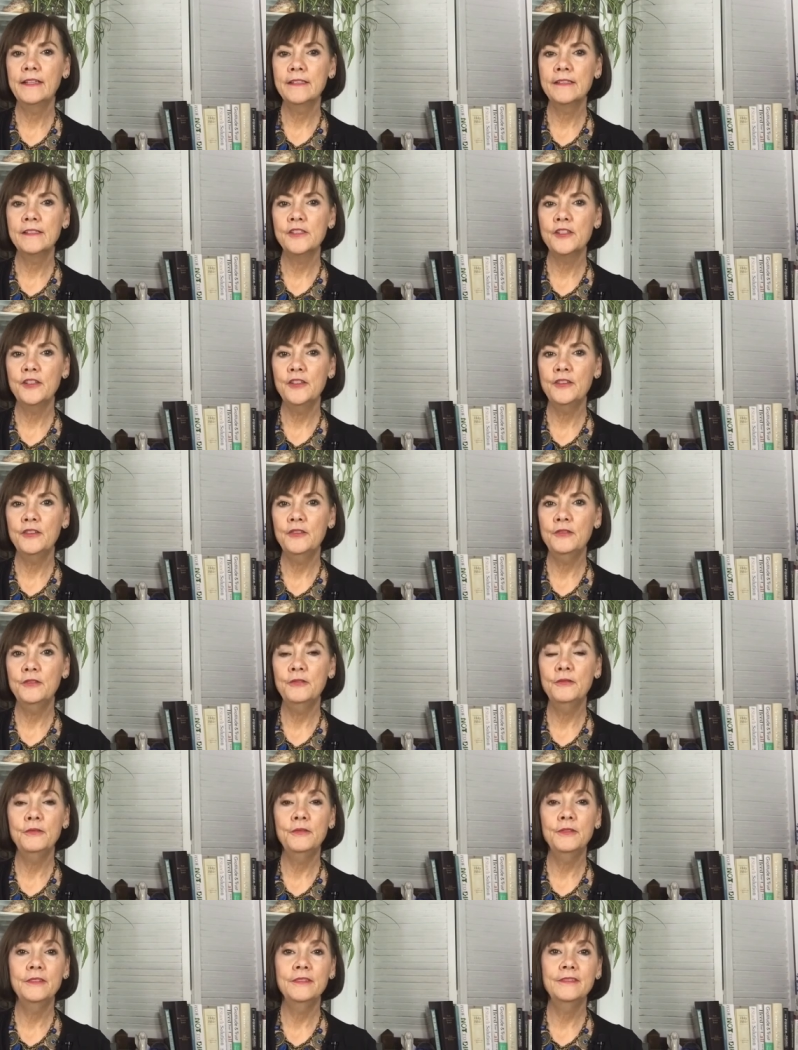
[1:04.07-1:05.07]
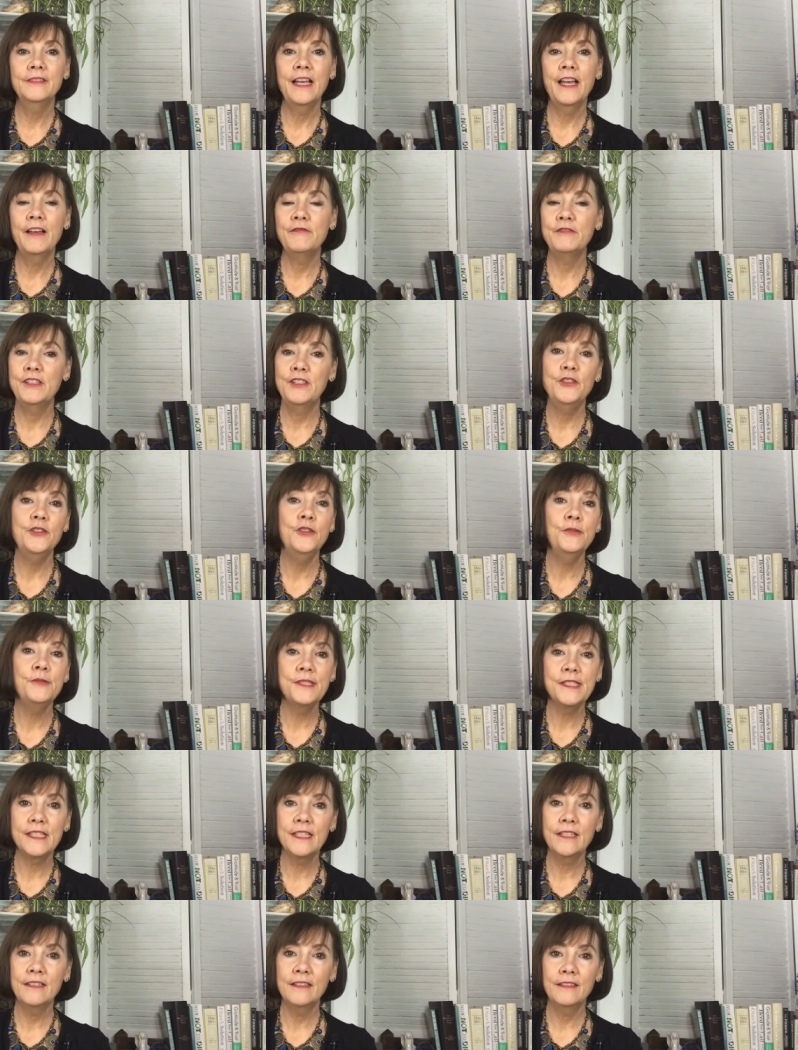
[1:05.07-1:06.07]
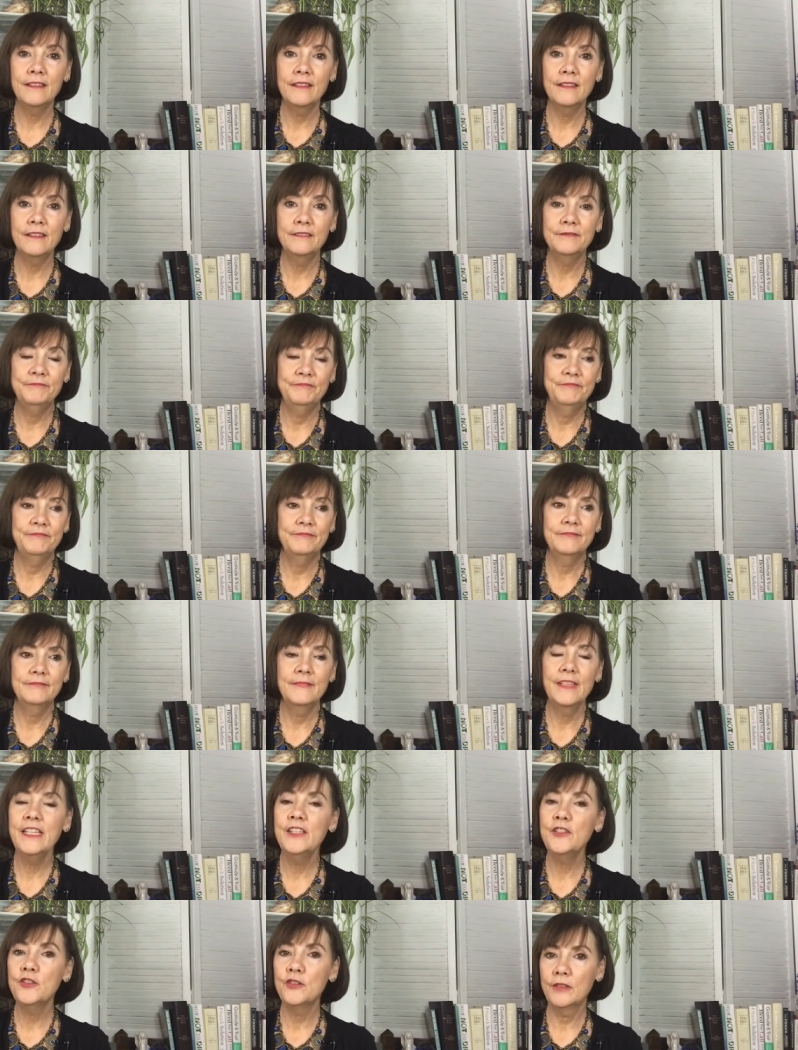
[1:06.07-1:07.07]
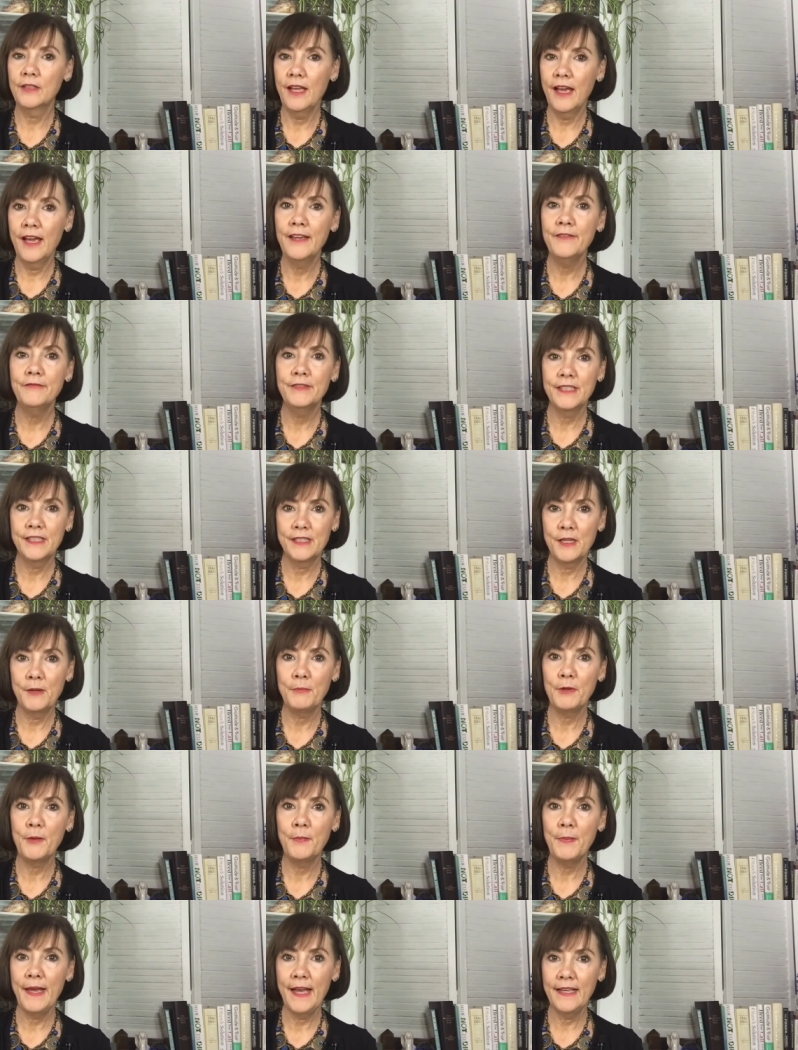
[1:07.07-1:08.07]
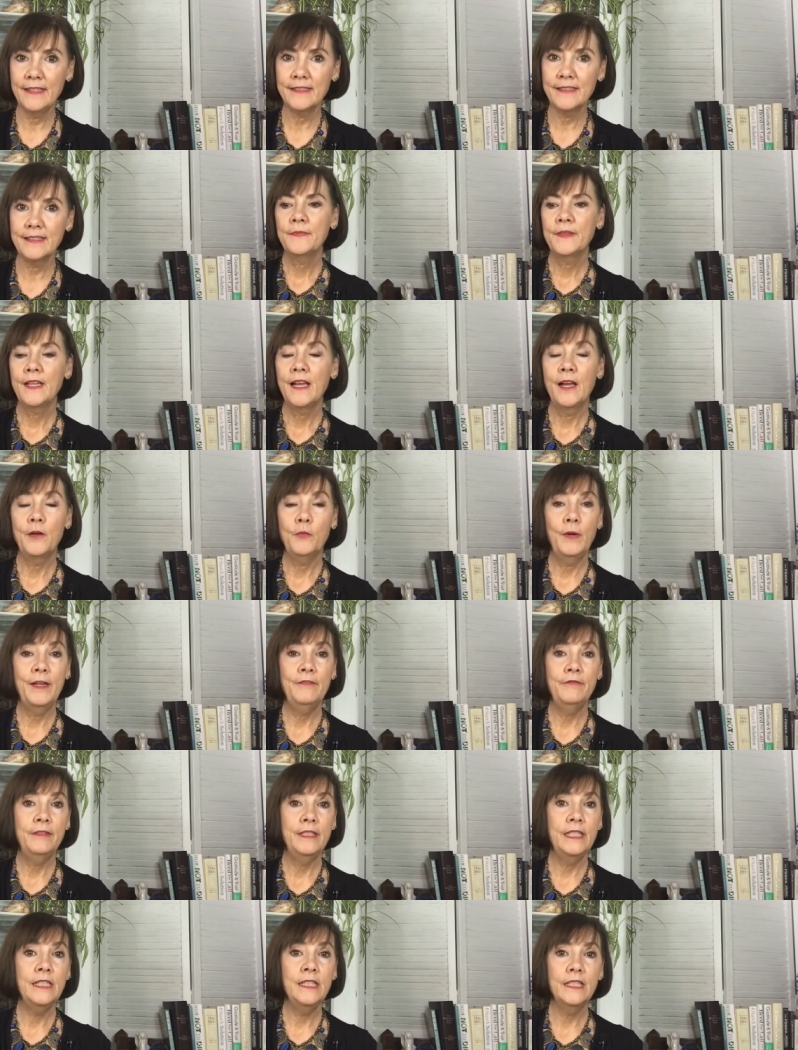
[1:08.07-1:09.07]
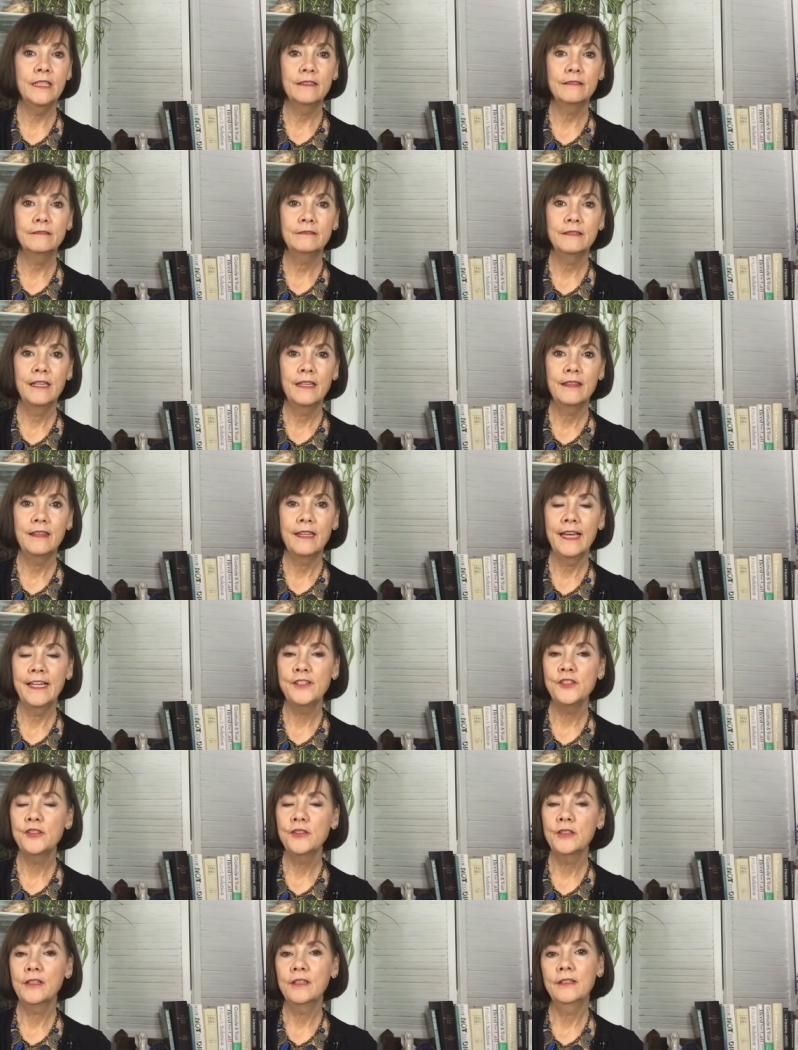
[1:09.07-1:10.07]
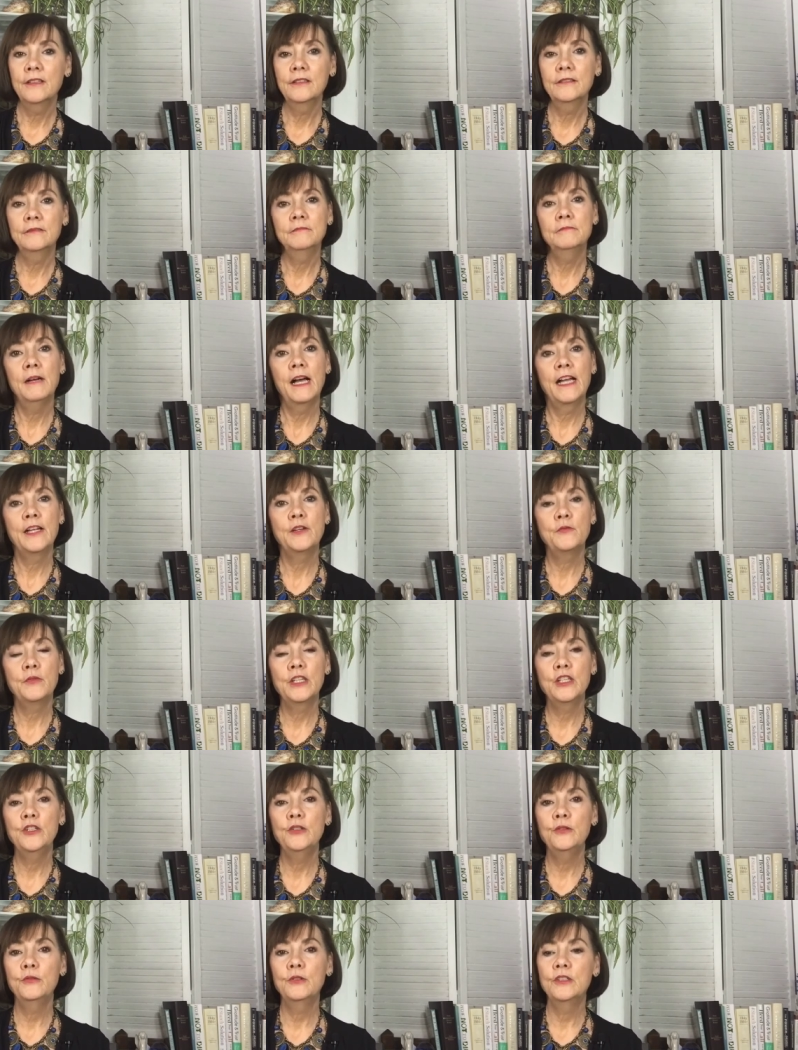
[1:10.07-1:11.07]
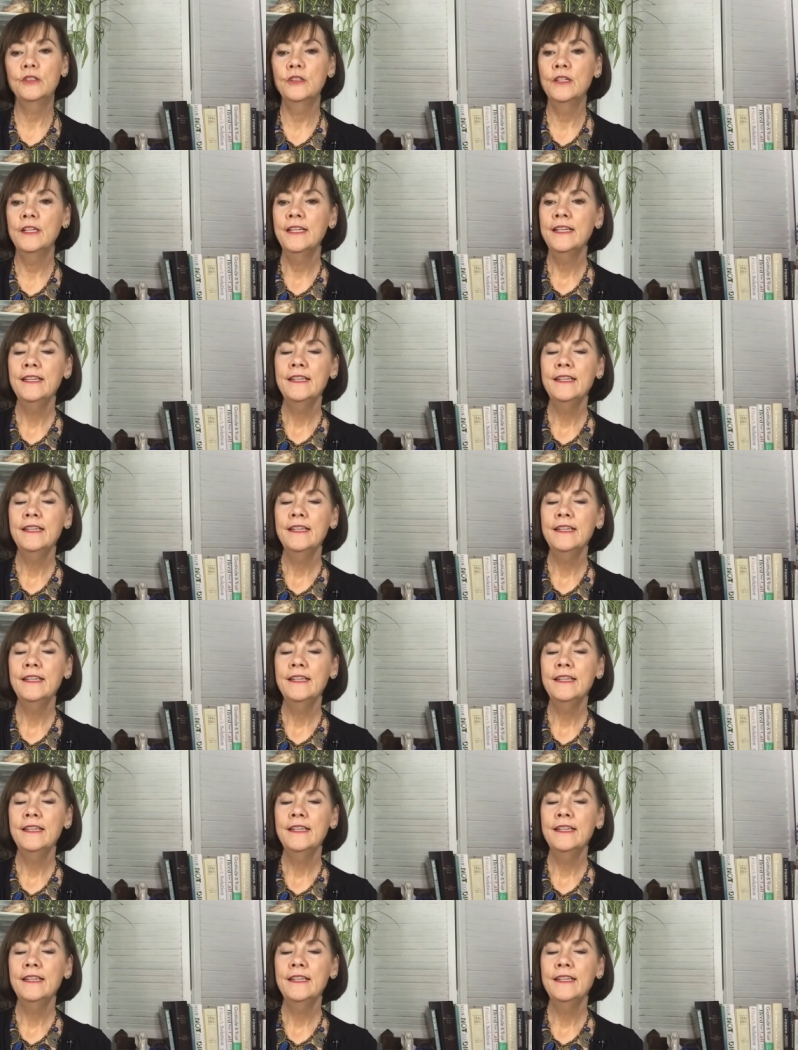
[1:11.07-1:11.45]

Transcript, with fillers: it, you have used it in your life in some capacity. I went vegan. That took a mind renewal.